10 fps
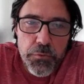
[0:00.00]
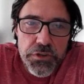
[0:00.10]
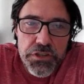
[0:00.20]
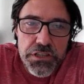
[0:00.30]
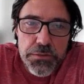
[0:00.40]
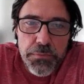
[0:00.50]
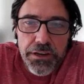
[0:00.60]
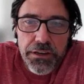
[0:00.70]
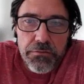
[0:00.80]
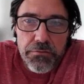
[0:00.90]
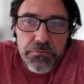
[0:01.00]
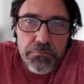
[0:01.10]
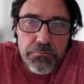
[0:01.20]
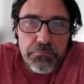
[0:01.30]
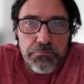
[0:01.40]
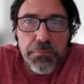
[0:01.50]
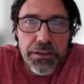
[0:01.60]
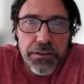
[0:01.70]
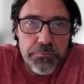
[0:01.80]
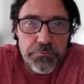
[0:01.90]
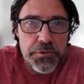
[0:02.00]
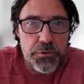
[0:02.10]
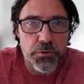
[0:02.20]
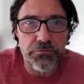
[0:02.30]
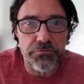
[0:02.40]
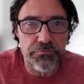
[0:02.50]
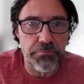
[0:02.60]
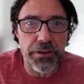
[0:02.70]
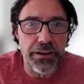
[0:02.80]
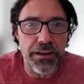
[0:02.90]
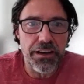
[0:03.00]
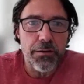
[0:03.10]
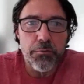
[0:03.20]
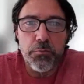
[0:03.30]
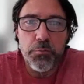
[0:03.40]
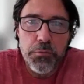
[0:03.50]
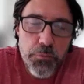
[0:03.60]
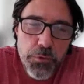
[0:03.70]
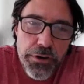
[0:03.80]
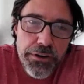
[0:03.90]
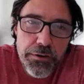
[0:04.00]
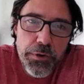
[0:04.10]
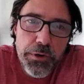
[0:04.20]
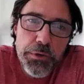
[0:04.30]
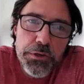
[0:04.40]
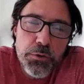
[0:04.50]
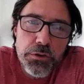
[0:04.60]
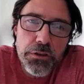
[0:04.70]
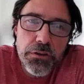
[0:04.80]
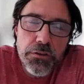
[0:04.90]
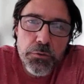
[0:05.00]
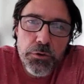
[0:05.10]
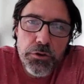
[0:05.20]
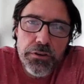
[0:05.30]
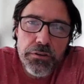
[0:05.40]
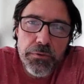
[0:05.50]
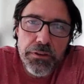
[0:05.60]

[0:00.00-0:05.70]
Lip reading: which is my sort of my hub where we do a lot of the work.